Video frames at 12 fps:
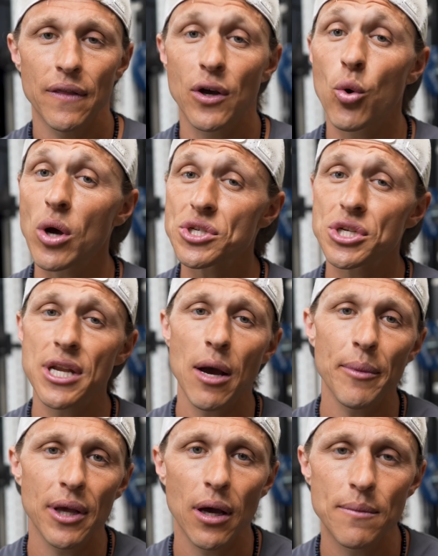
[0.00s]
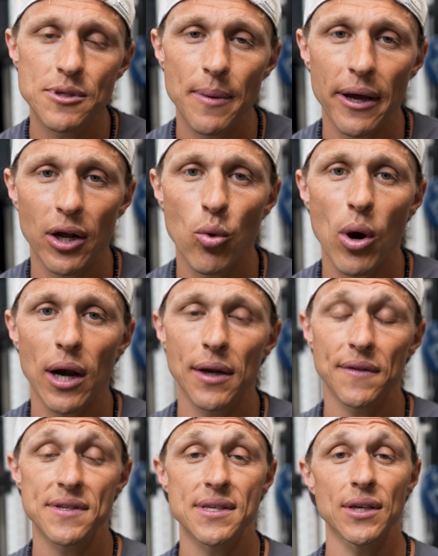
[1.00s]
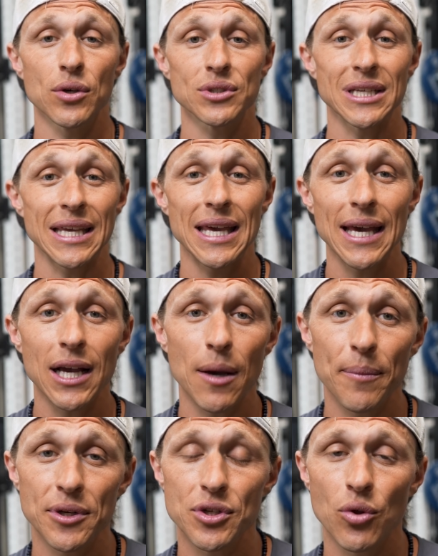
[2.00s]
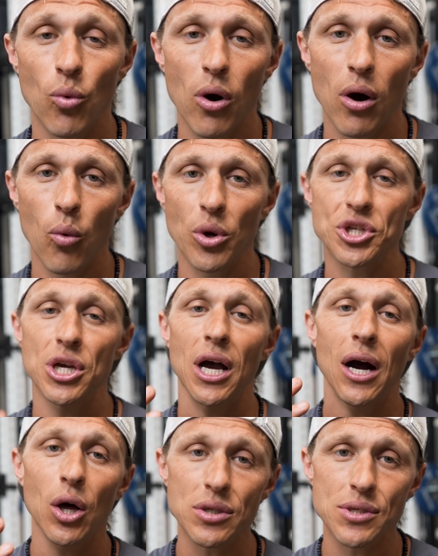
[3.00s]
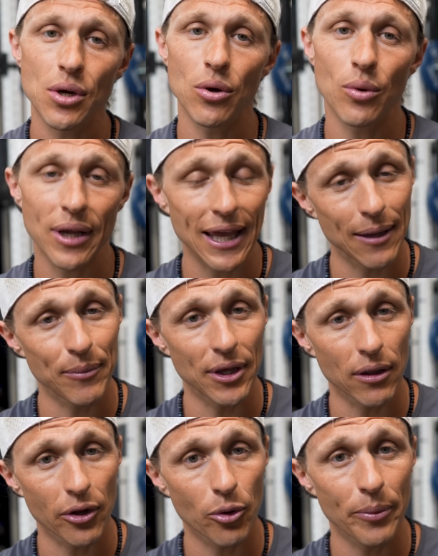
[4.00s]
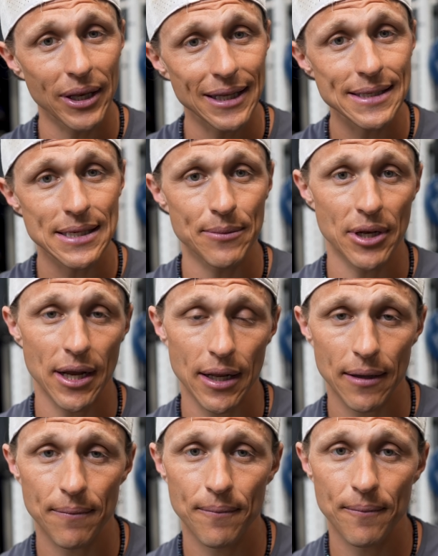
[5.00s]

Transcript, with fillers: The question now becomes about acquiring the skill to kick up into the wall, which also can be a little bit intimidating.